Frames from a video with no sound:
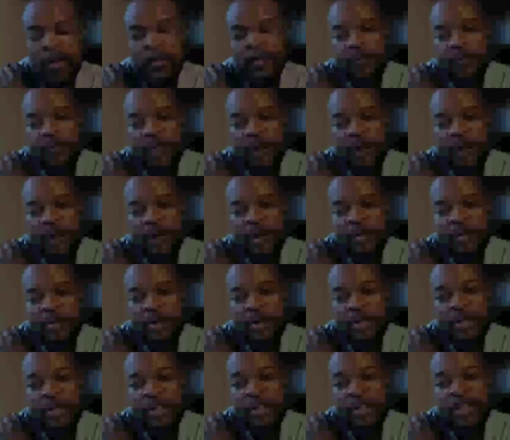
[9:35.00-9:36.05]
family
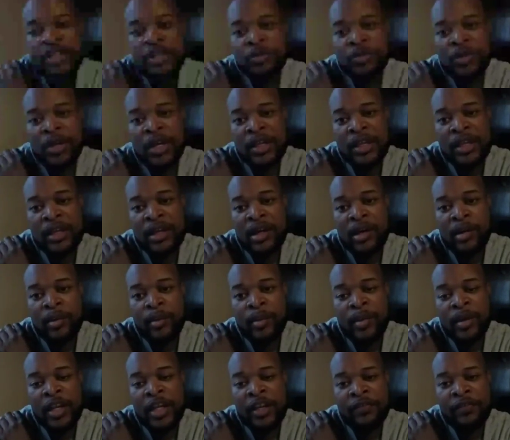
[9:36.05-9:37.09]
emergencies, we had to
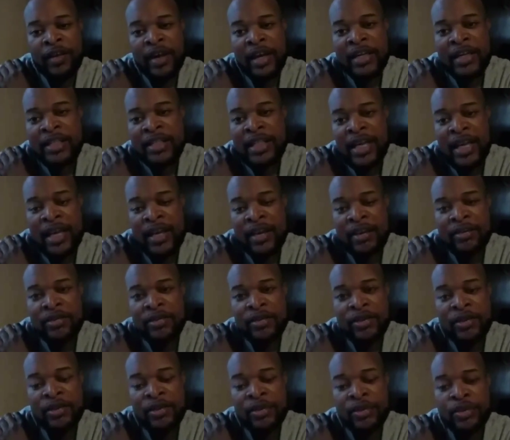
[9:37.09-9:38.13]
come leave out of town,
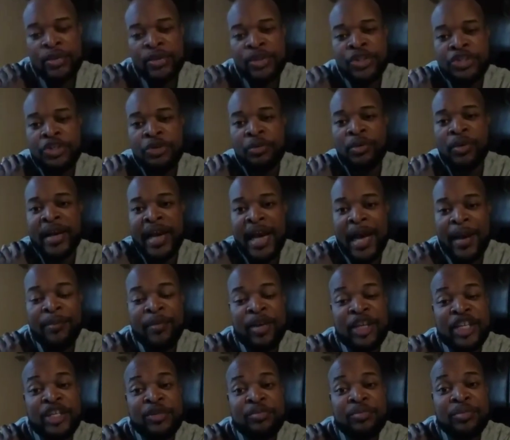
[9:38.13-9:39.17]
so she will not
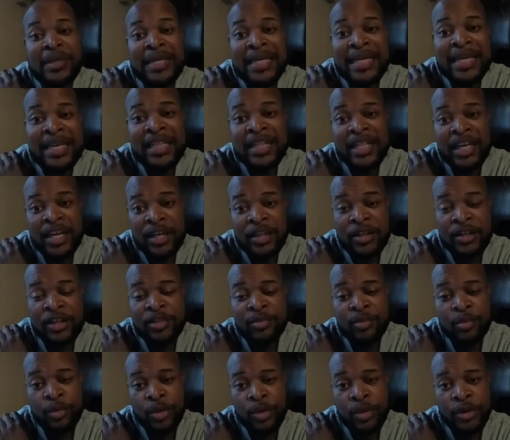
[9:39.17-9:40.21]
be speaking there
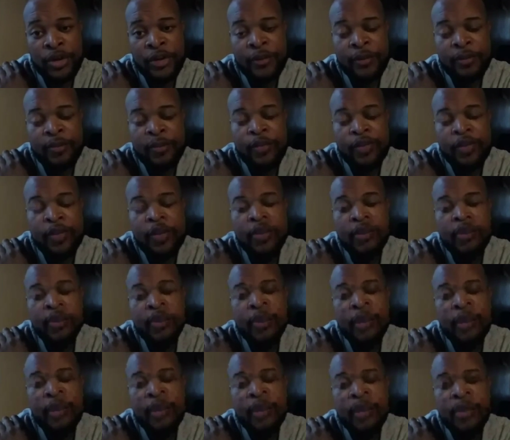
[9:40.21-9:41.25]
this morning.
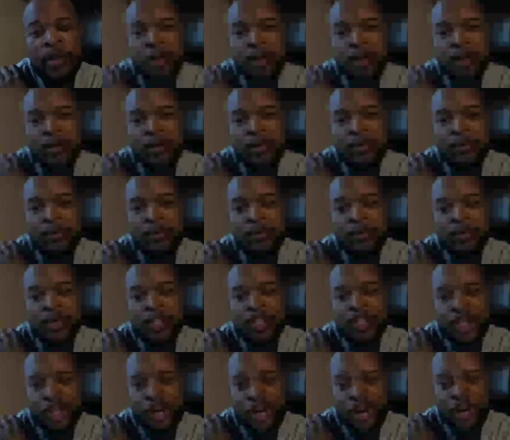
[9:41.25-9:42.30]
But um, Ms.
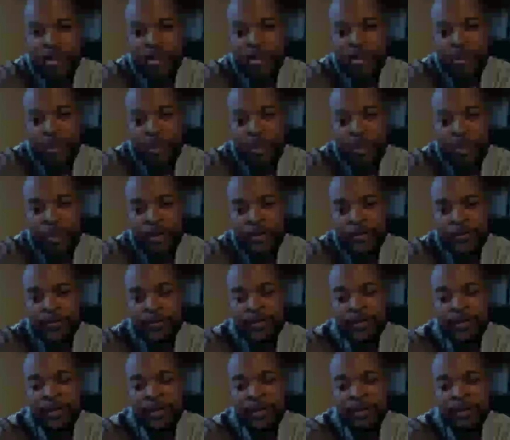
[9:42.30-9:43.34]
Shamboard
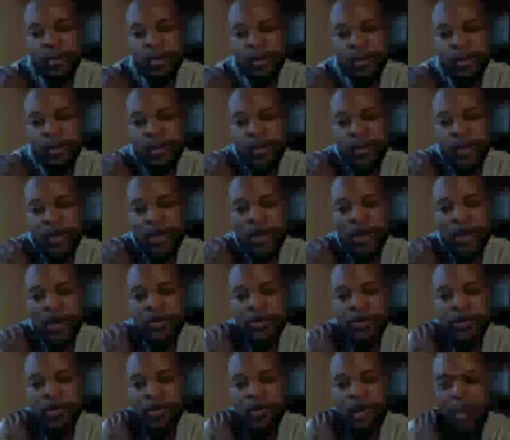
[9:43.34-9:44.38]
um, who's an
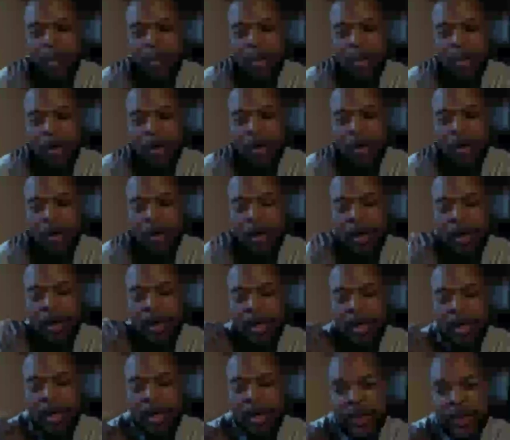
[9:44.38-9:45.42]
awesome woman of God, can
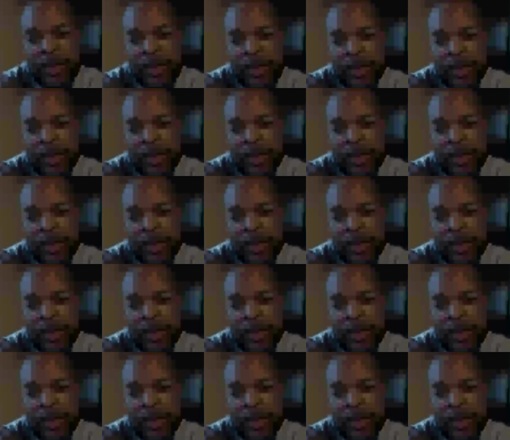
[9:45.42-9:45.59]
declare